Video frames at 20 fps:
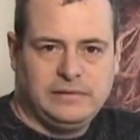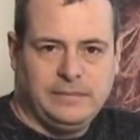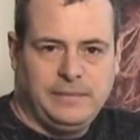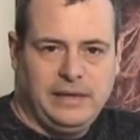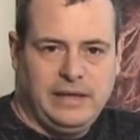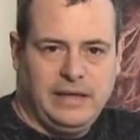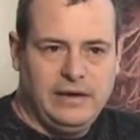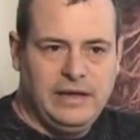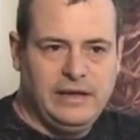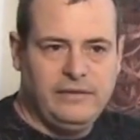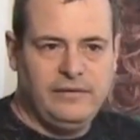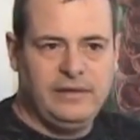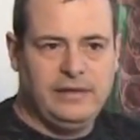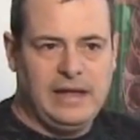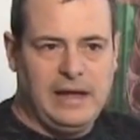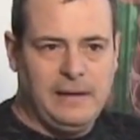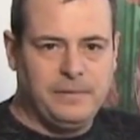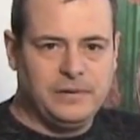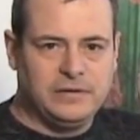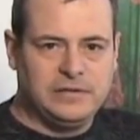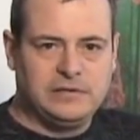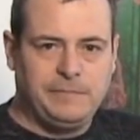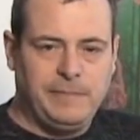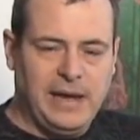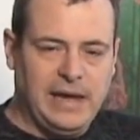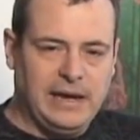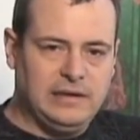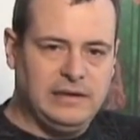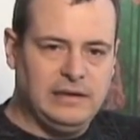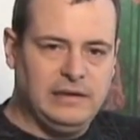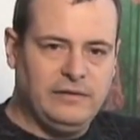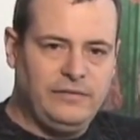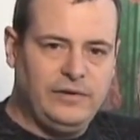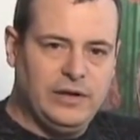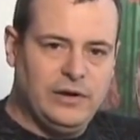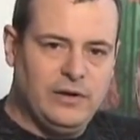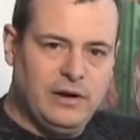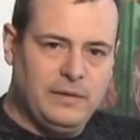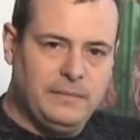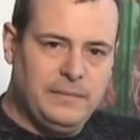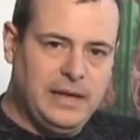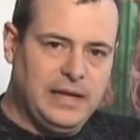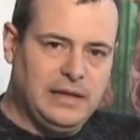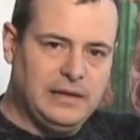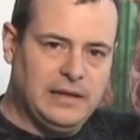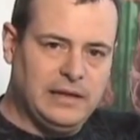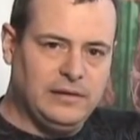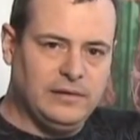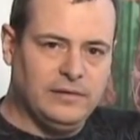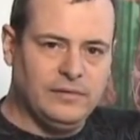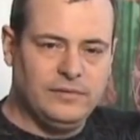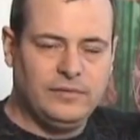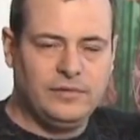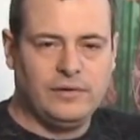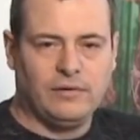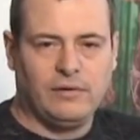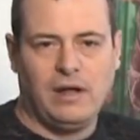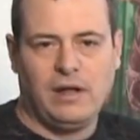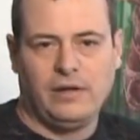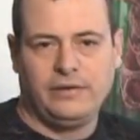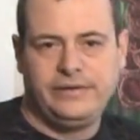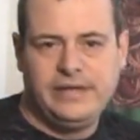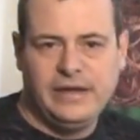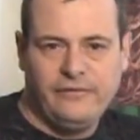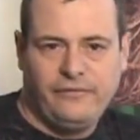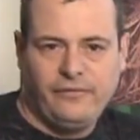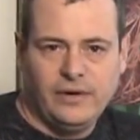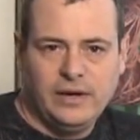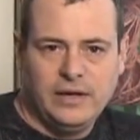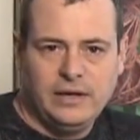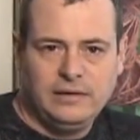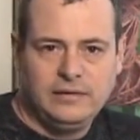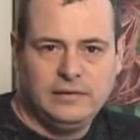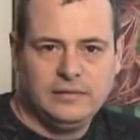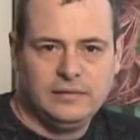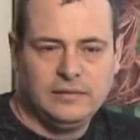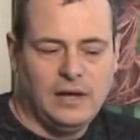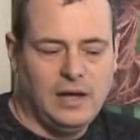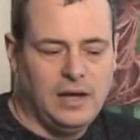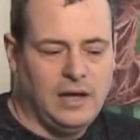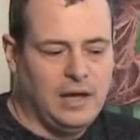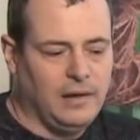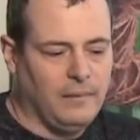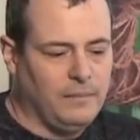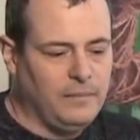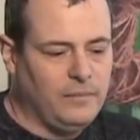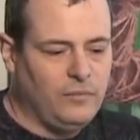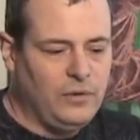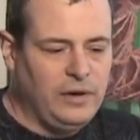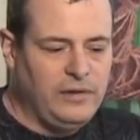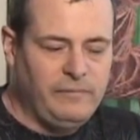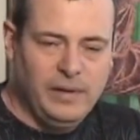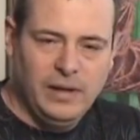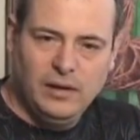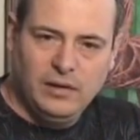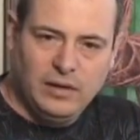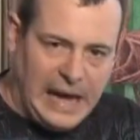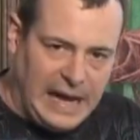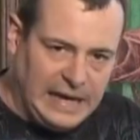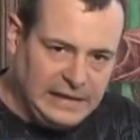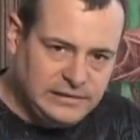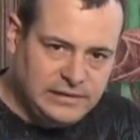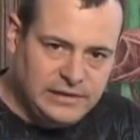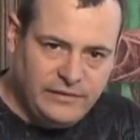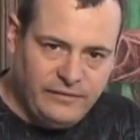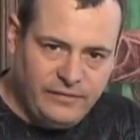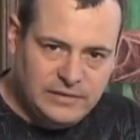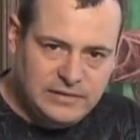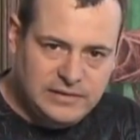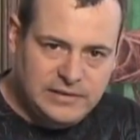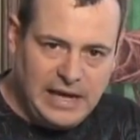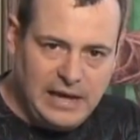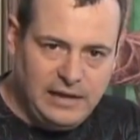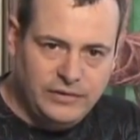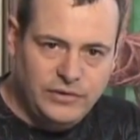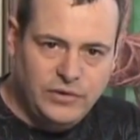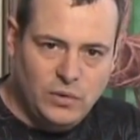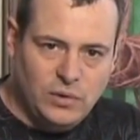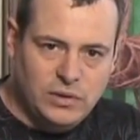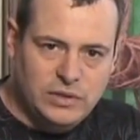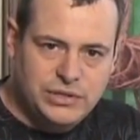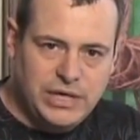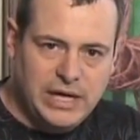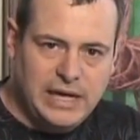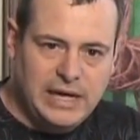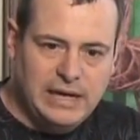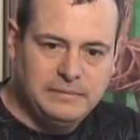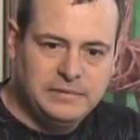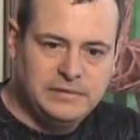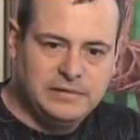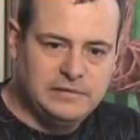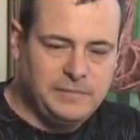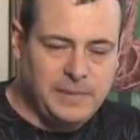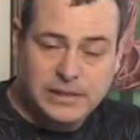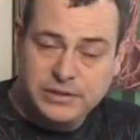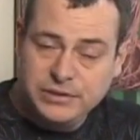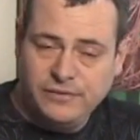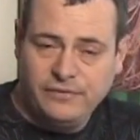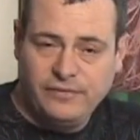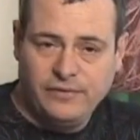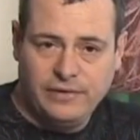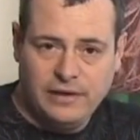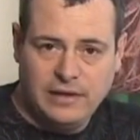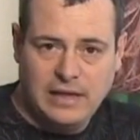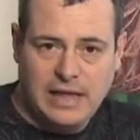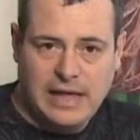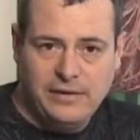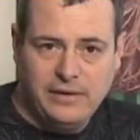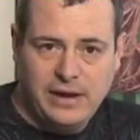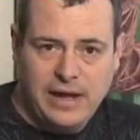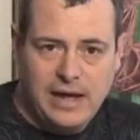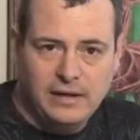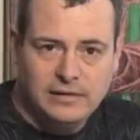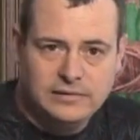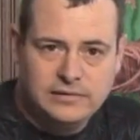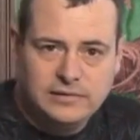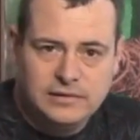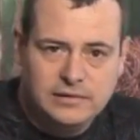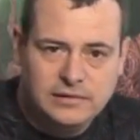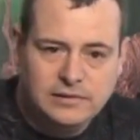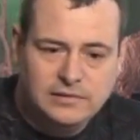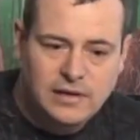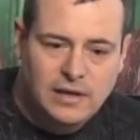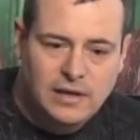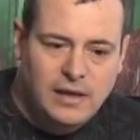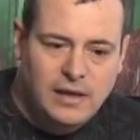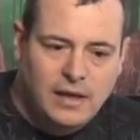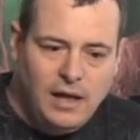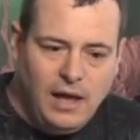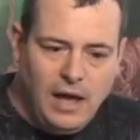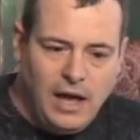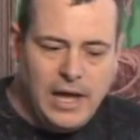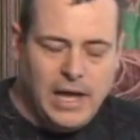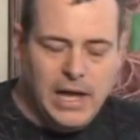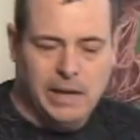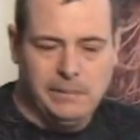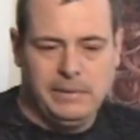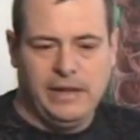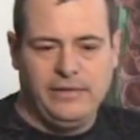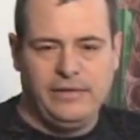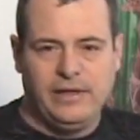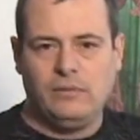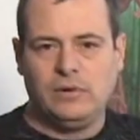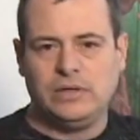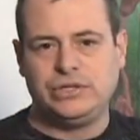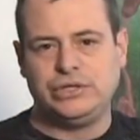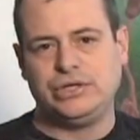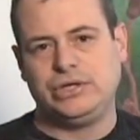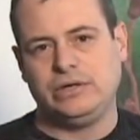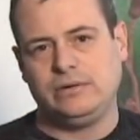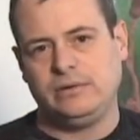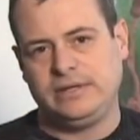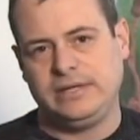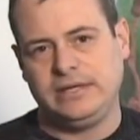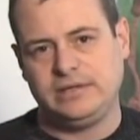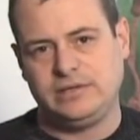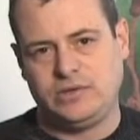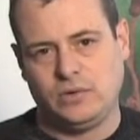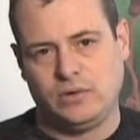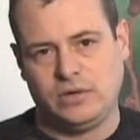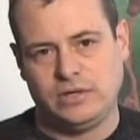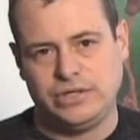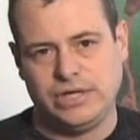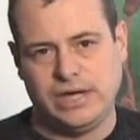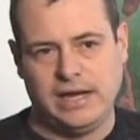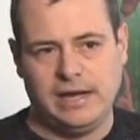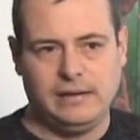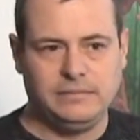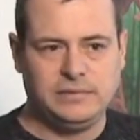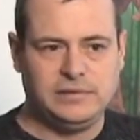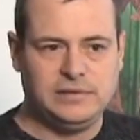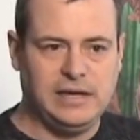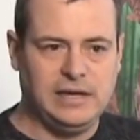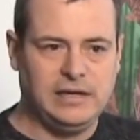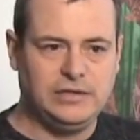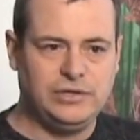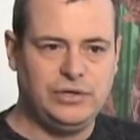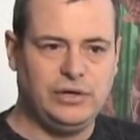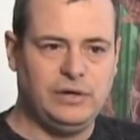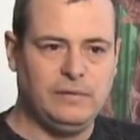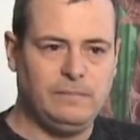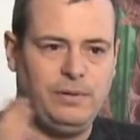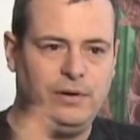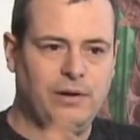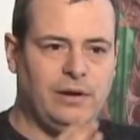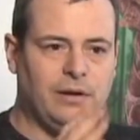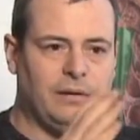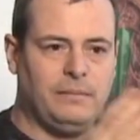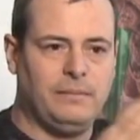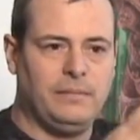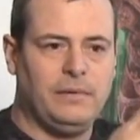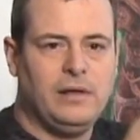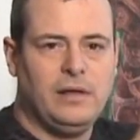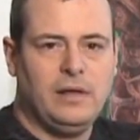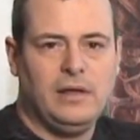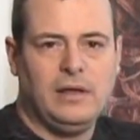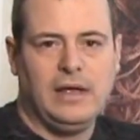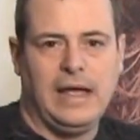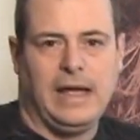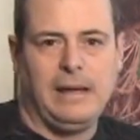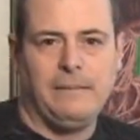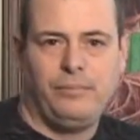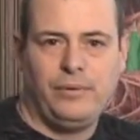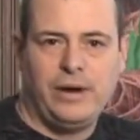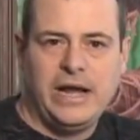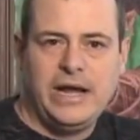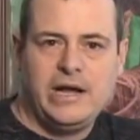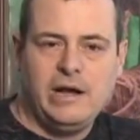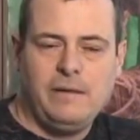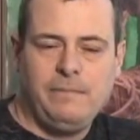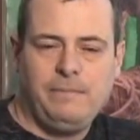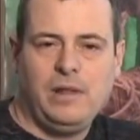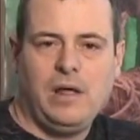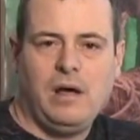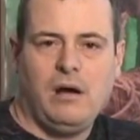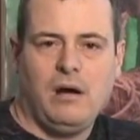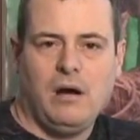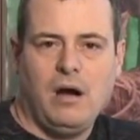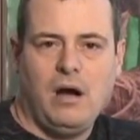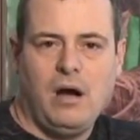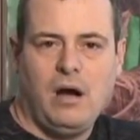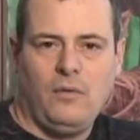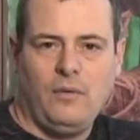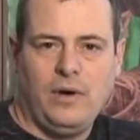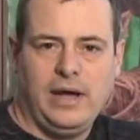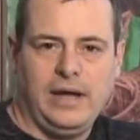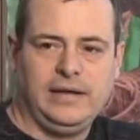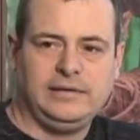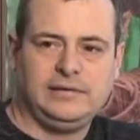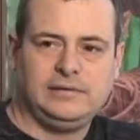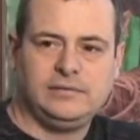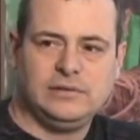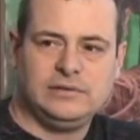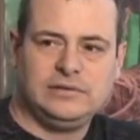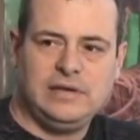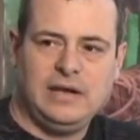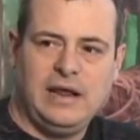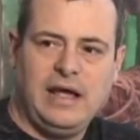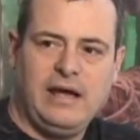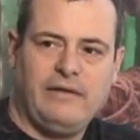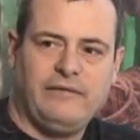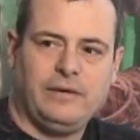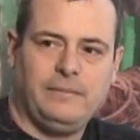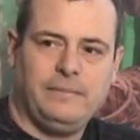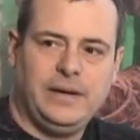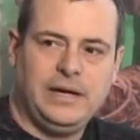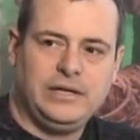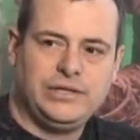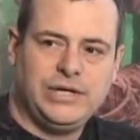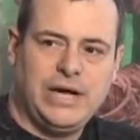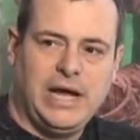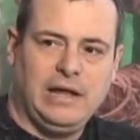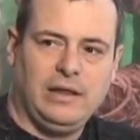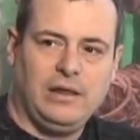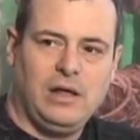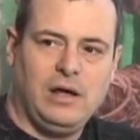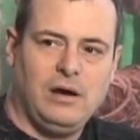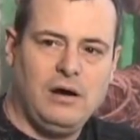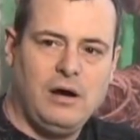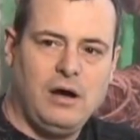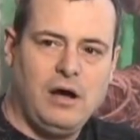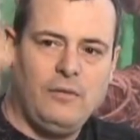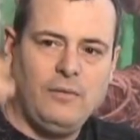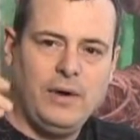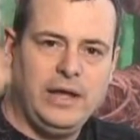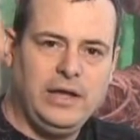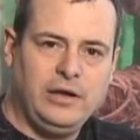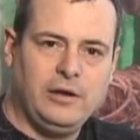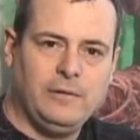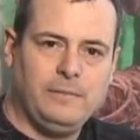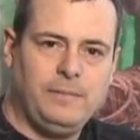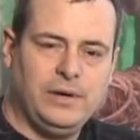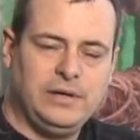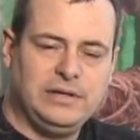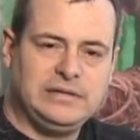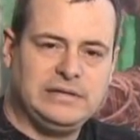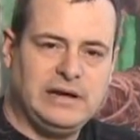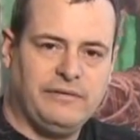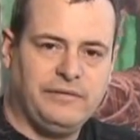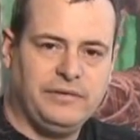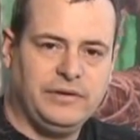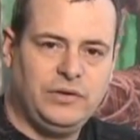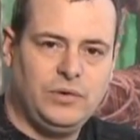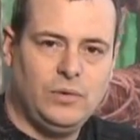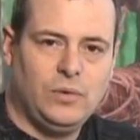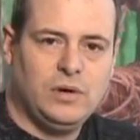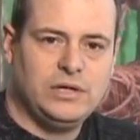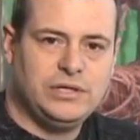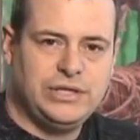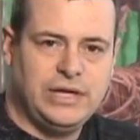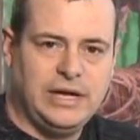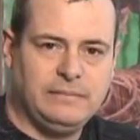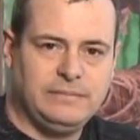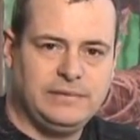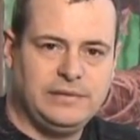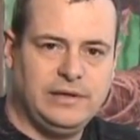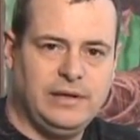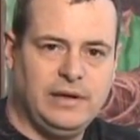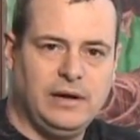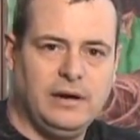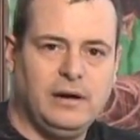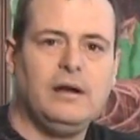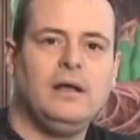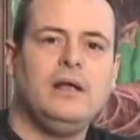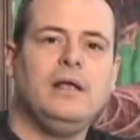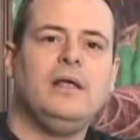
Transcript: I mean, they'll give you that perspective, you know what I mean? That they're all different. Um, we built lots of different style door jambs, especially for the clown houses. Um, and then what you do with these door jambs is you can put them and break up long hallways. So instead of having a big giant long hallway, you can put several door jambs in there.